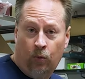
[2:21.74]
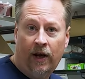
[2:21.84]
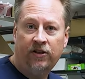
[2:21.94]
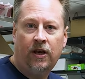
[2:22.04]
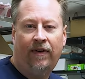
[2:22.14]

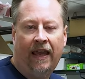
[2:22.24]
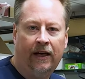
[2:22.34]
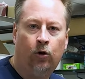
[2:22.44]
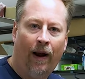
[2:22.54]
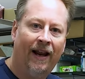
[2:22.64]
We also have
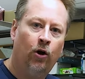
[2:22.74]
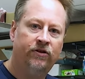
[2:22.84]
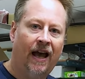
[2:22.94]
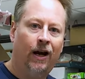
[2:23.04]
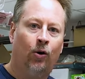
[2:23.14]
a
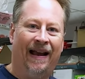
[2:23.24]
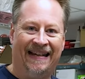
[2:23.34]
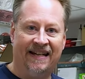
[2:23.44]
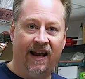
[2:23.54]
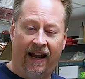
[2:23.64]

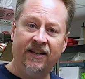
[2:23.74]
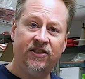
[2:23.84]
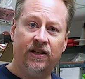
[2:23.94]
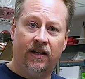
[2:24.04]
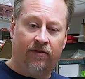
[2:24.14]
granodiorite
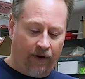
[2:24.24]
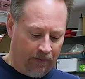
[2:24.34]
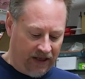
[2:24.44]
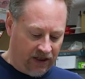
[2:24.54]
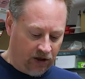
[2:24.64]
gneiss
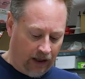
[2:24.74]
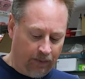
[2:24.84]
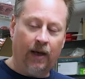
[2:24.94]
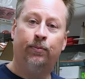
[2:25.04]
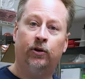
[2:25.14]
from the
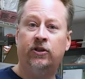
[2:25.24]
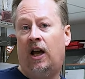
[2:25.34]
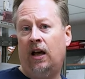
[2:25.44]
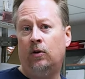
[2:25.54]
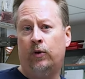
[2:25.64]
Columbia
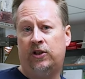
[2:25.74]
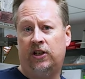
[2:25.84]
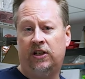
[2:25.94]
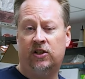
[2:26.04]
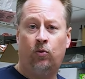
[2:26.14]
Pluton, which
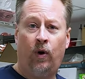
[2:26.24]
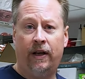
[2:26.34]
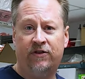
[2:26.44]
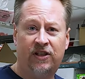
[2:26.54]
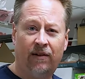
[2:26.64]
is
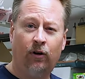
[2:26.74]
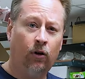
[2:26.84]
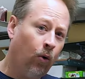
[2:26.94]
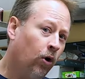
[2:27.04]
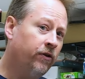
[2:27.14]
one of
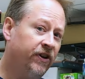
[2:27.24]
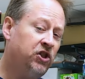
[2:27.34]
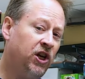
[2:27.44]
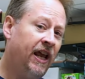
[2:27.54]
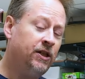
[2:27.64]
several
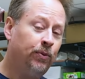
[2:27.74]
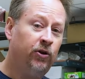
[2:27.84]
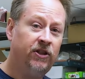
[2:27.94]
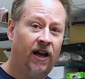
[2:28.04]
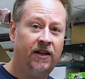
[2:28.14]
Ordovician age
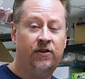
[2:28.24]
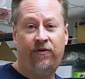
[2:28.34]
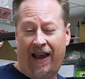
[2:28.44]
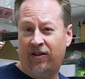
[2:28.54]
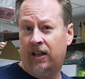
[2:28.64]
plutons
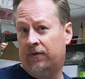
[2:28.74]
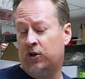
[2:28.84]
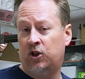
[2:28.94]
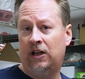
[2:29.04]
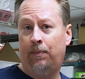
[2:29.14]
found in the
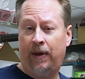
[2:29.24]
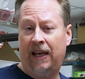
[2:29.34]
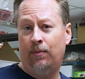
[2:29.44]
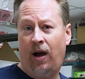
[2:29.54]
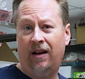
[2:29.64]
Virginia
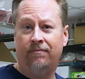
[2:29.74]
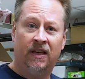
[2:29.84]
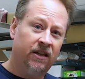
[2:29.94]
Piedmont,